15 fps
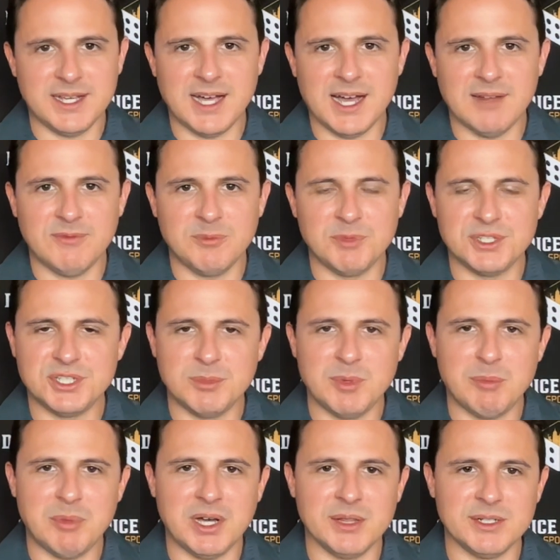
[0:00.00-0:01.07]
got from the Jimmy
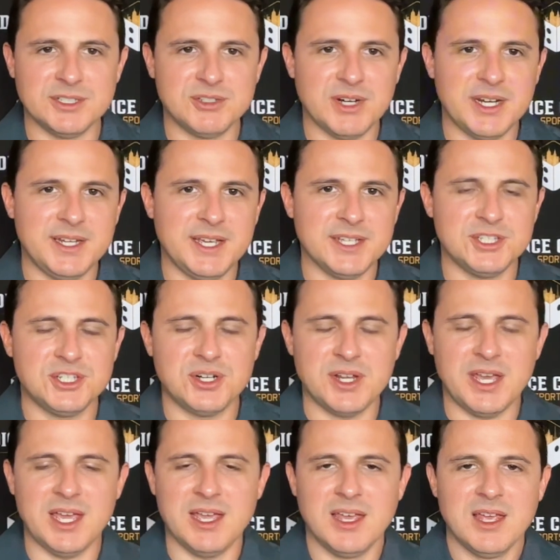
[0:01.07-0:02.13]
Butler trade
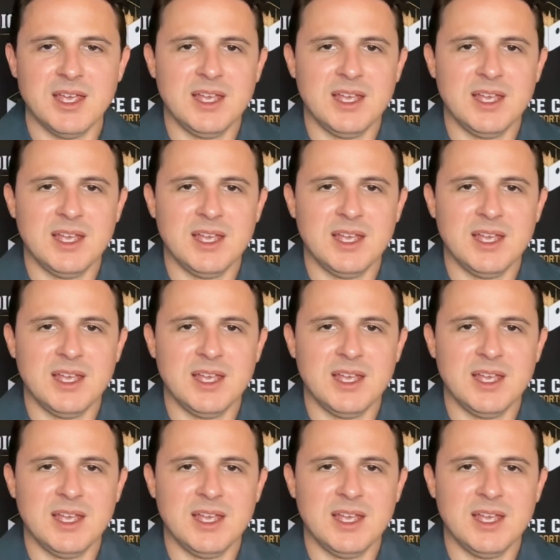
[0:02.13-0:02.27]
yesterday.